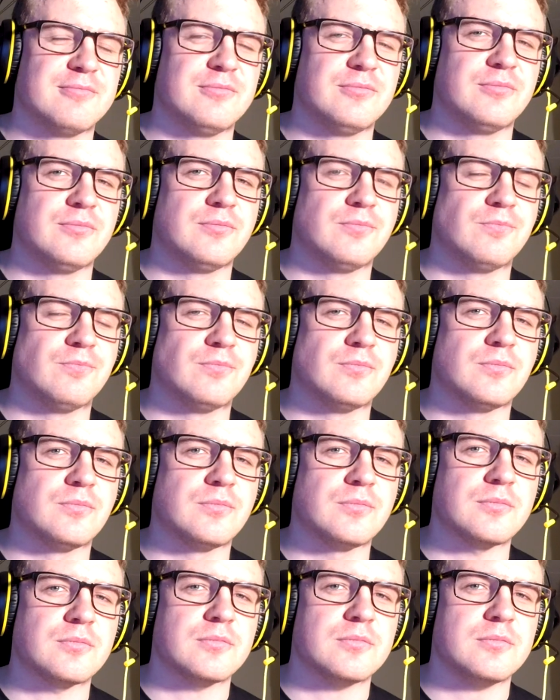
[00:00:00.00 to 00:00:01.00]

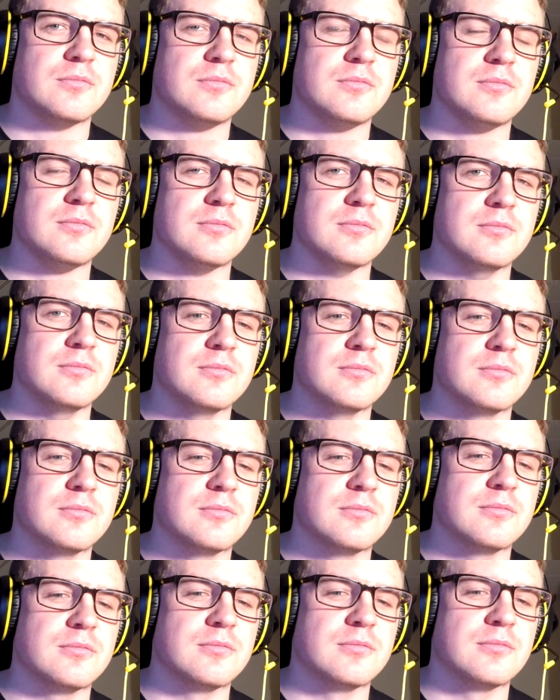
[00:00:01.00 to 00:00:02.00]

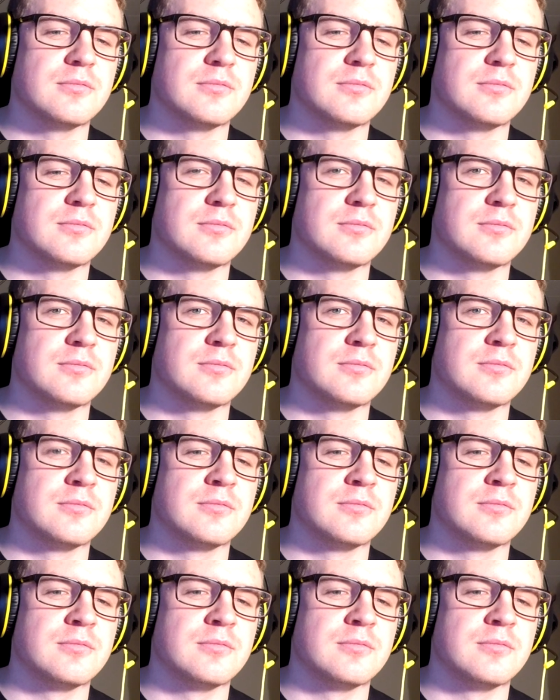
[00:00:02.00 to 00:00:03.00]

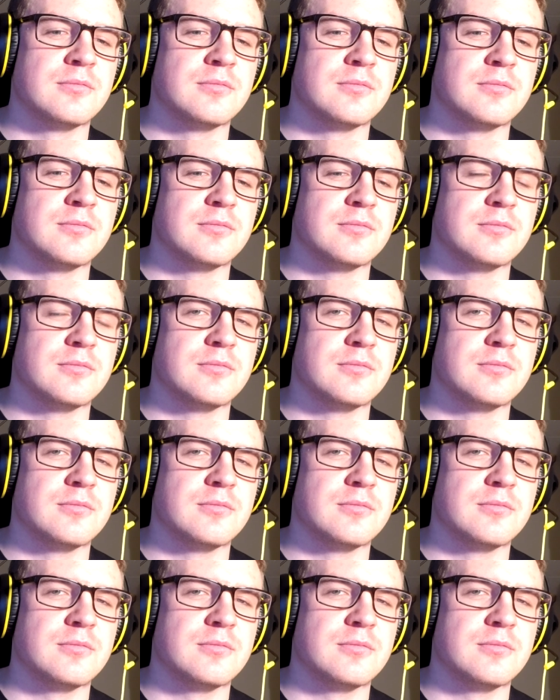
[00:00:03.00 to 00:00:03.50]
[no speech]